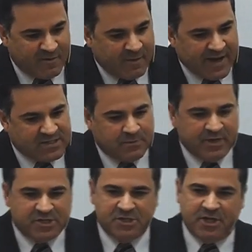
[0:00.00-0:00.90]
And when
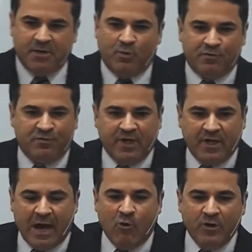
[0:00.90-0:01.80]
she could no
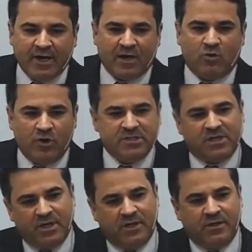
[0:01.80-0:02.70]
longer move,
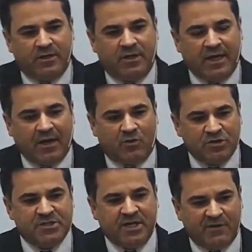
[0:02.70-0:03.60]
the
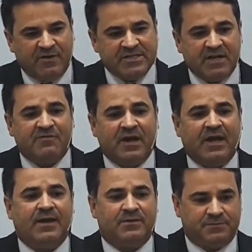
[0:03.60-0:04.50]
only thing that she could
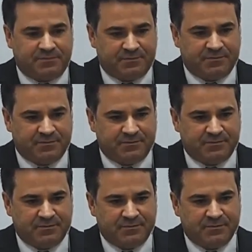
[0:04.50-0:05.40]
do was to
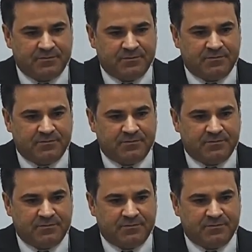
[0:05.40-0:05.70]
speak